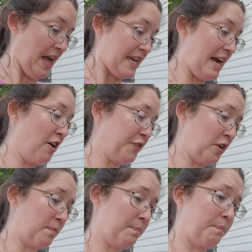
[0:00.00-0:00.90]
Now, if
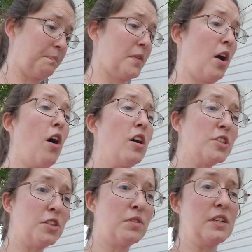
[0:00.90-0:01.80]
you're
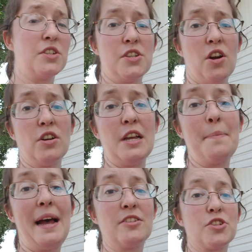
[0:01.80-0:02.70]
also concerned
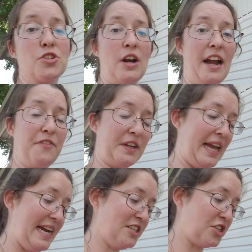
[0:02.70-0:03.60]
about
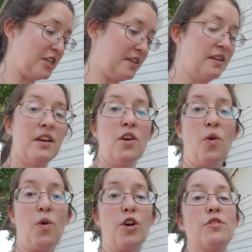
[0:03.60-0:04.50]
stratification
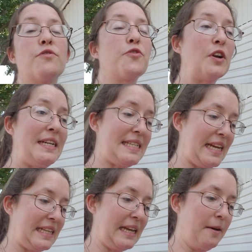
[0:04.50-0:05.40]
or
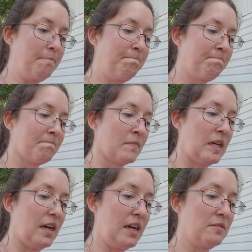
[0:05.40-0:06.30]
freezing them,
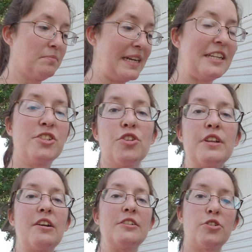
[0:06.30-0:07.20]
making sure
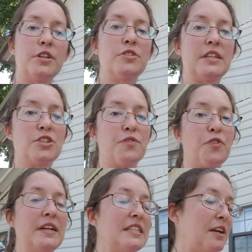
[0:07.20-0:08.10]
they're introduced into
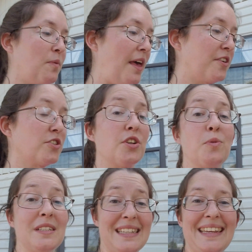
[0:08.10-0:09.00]
freezing weather to
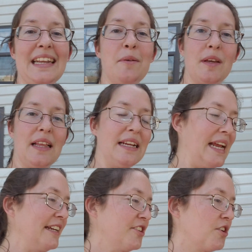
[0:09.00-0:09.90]
once again emulate
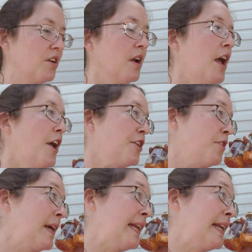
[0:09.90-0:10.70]
nature, you can